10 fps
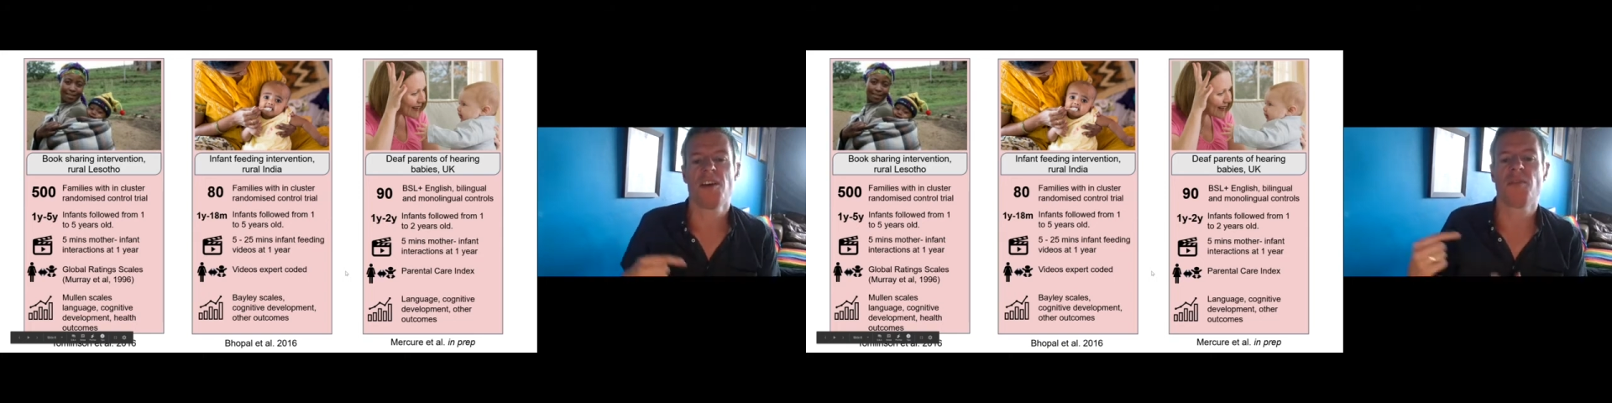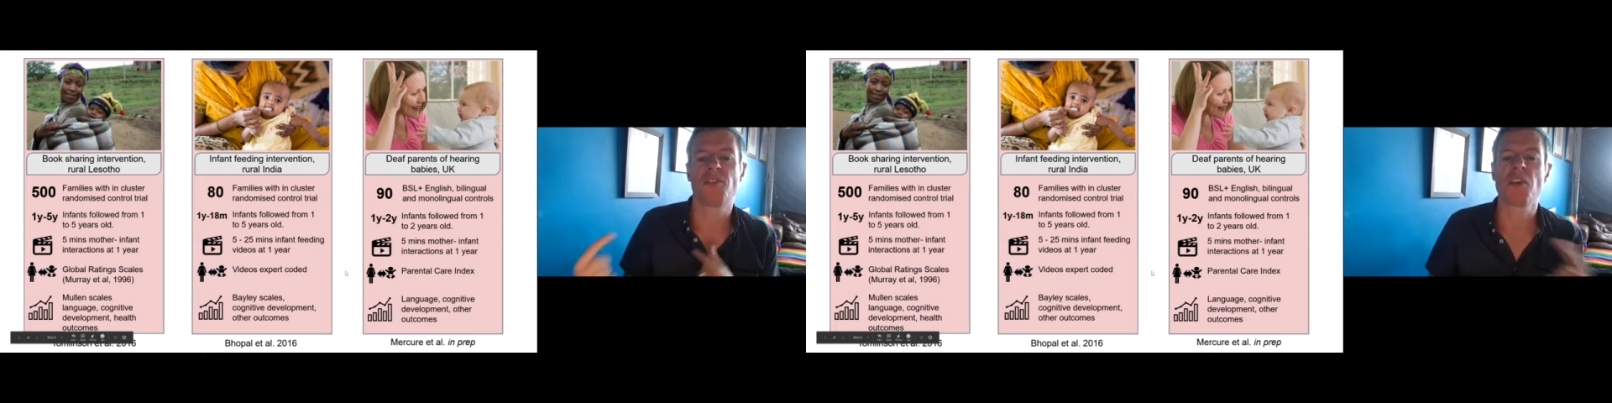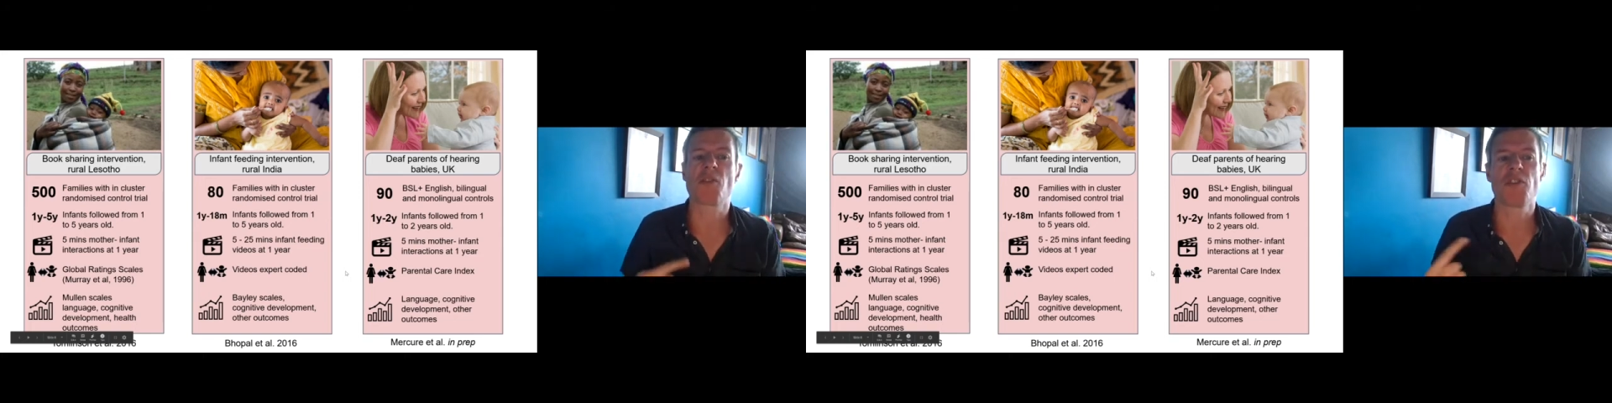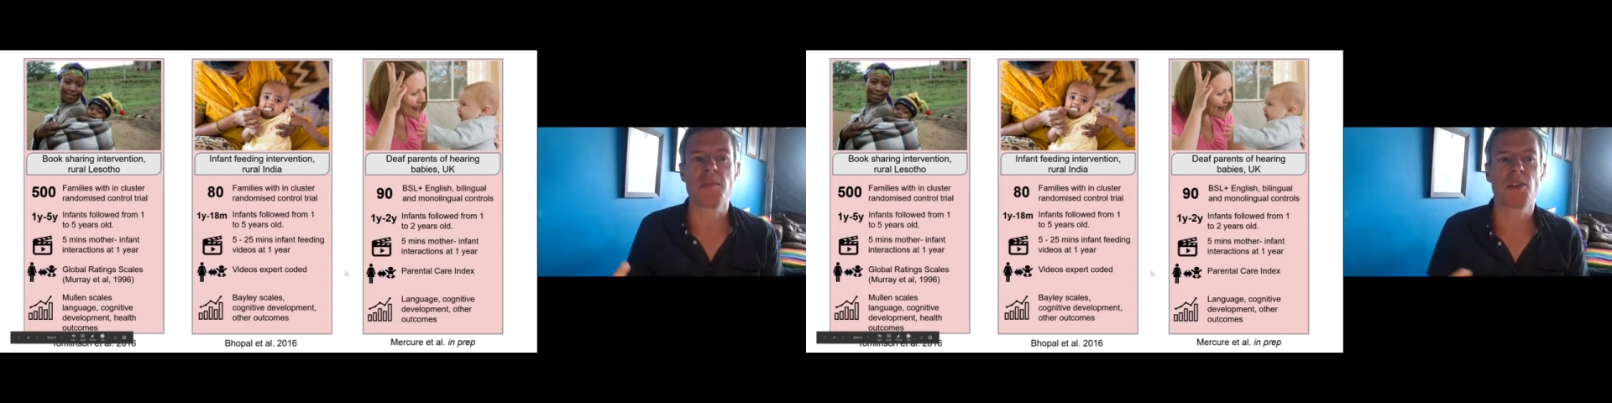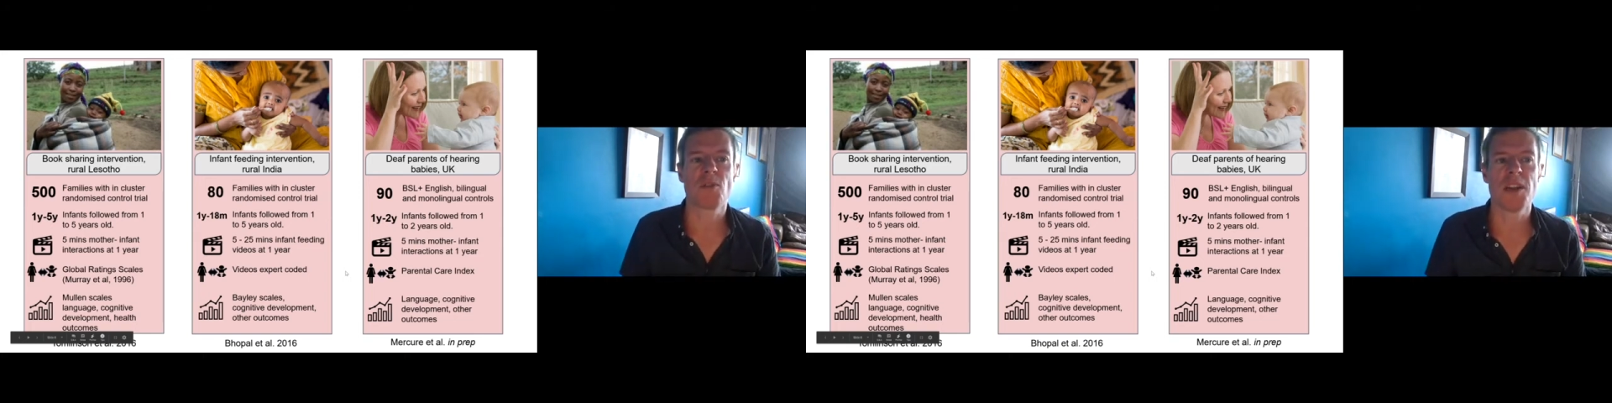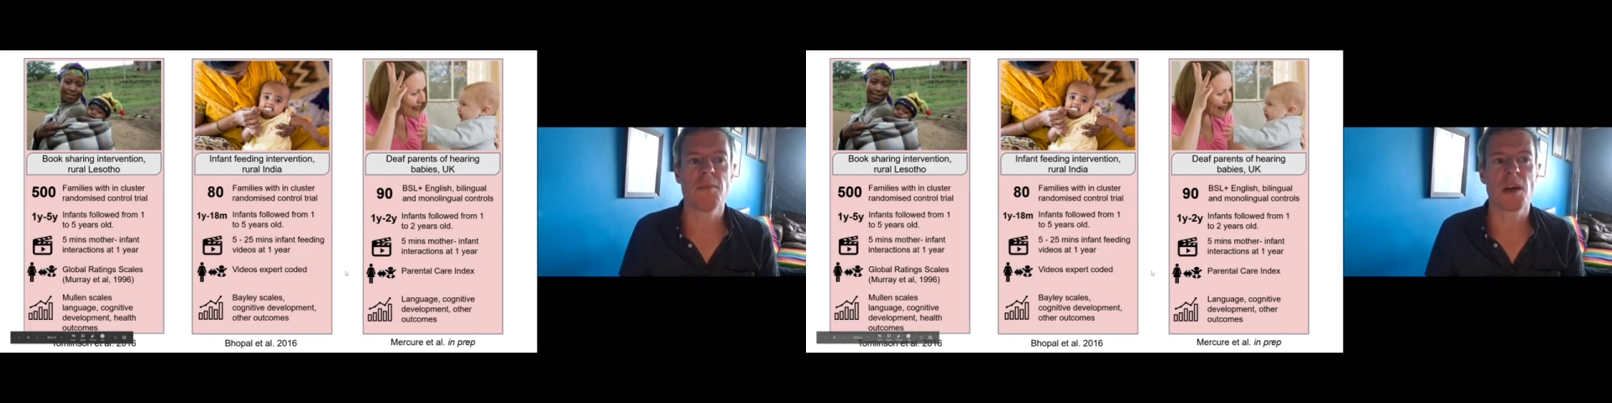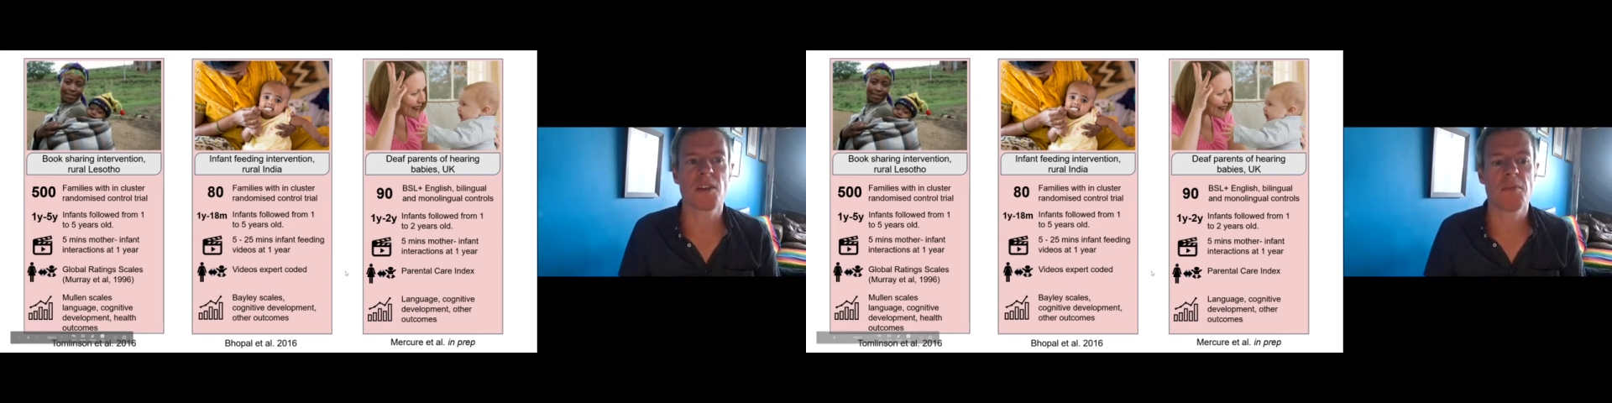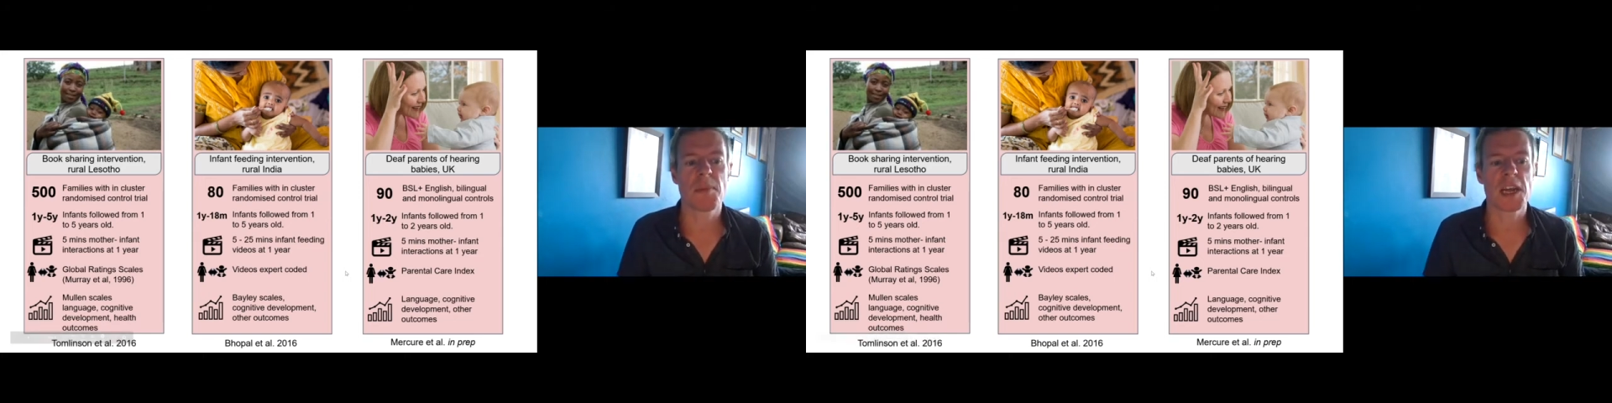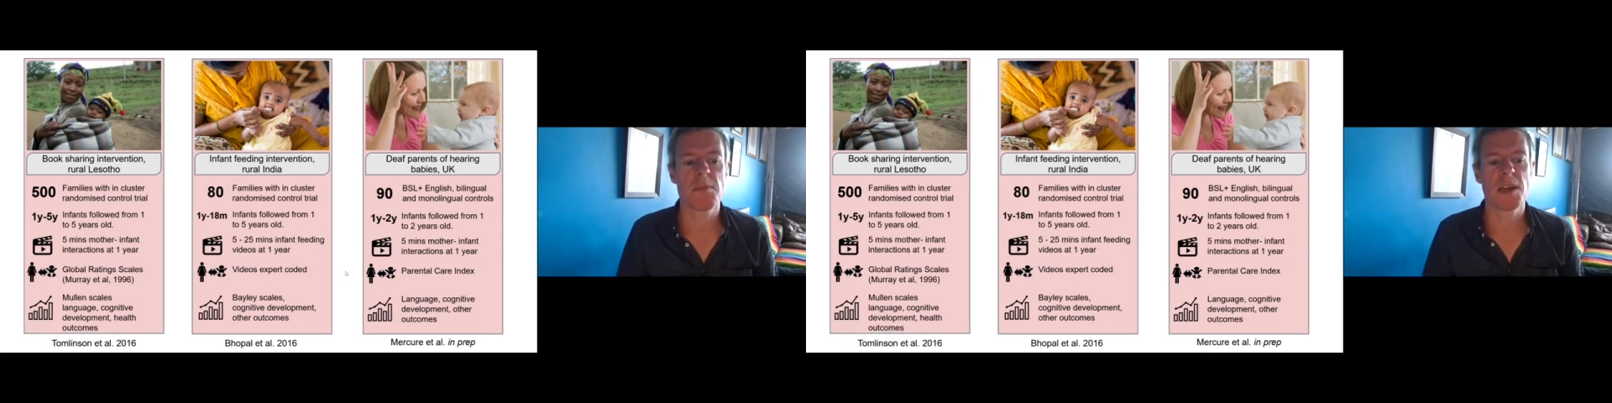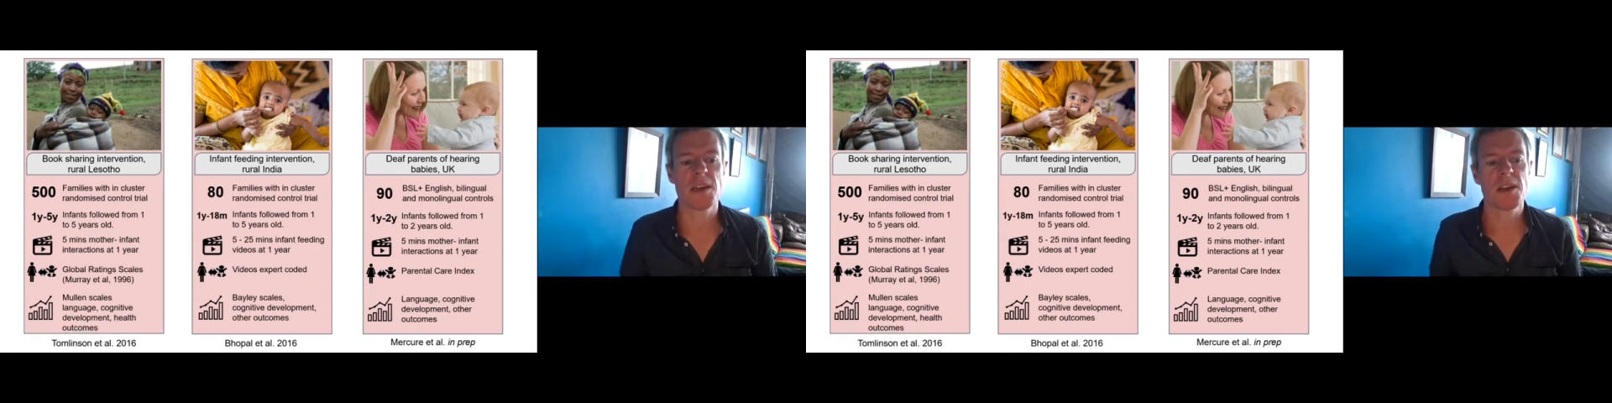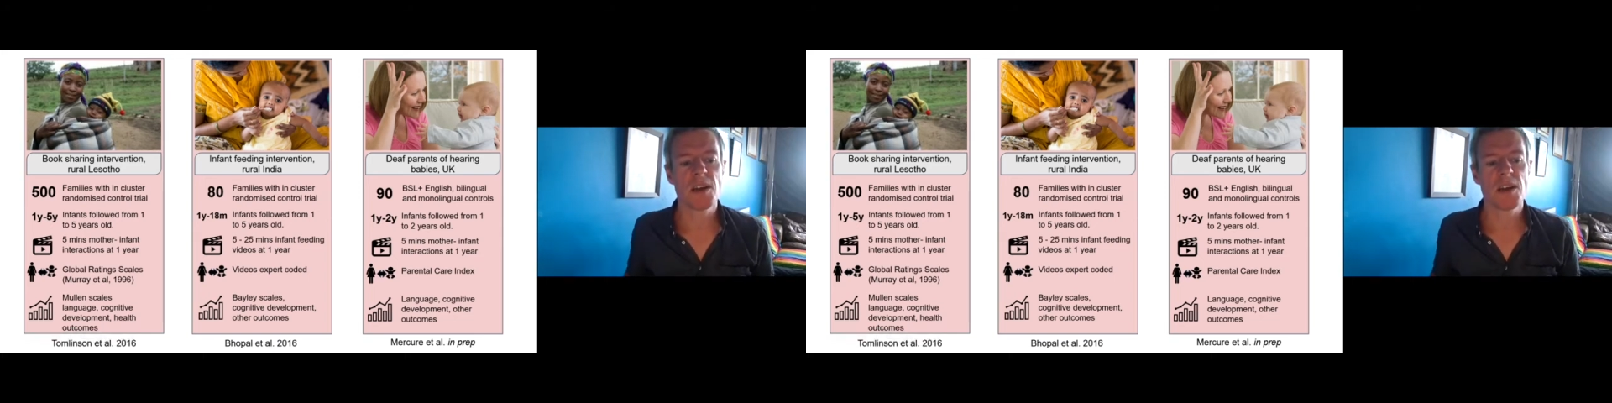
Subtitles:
synchrony between the mother and baby,